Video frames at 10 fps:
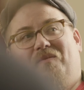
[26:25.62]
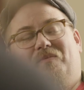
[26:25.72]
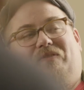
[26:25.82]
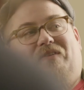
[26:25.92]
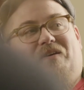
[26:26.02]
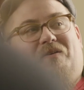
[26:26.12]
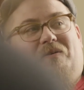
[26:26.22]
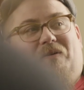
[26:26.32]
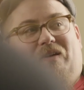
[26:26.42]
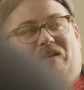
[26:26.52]

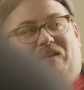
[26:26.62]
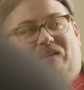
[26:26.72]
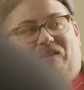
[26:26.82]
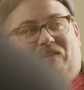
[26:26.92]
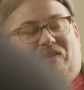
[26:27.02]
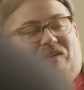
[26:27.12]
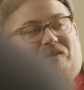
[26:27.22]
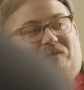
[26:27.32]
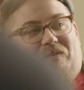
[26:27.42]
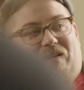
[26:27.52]
so, you
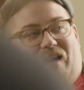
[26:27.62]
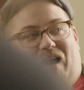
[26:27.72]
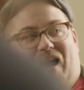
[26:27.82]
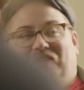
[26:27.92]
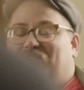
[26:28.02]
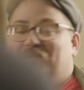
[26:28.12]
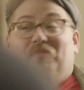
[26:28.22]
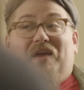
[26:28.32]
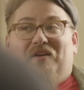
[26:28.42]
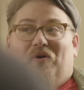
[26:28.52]
know, I shouldn't
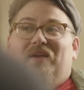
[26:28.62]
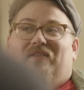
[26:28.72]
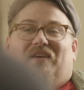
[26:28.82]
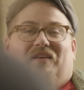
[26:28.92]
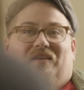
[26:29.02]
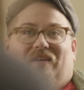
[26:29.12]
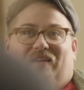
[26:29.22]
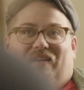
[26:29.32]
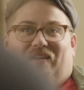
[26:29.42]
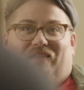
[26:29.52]
be anointing
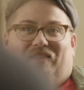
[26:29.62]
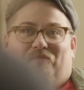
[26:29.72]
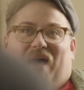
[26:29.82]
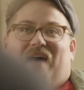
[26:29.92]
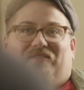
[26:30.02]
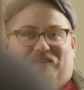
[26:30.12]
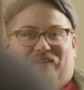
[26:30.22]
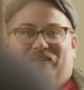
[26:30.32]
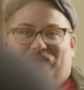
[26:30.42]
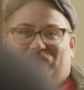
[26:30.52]
the
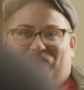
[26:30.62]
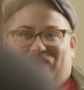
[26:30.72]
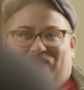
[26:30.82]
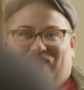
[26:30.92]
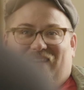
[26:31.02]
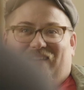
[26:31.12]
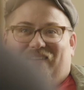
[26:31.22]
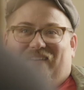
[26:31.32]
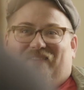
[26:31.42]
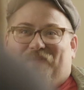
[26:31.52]
pastor with like
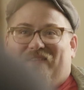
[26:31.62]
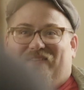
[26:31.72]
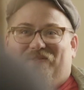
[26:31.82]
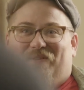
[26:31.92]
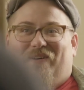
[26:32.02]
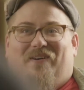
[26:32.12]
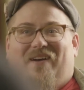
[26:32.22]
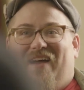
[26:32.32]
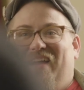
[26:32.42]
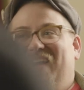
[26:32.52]
expensive oil,
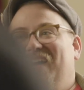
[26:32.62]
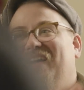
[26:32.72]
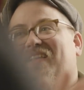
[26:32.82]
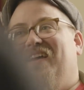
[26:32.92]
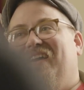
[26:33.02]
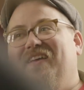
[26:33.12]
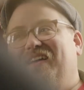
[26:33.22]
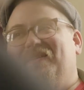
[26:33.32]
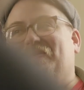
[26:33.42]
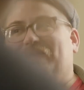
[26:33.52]
right? Like,
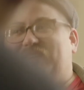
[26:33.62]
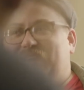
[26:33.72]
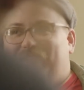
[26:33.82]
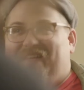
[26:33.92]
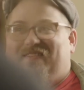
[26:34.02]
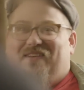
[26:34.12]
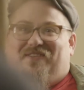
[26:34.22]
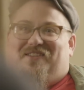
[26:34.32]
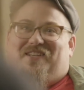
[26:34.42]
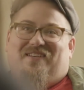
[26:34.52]
I'm supposed to give that stuff
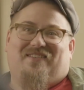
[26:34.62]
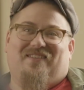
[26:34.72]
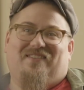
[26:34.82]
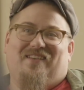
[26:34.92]
to Jesus.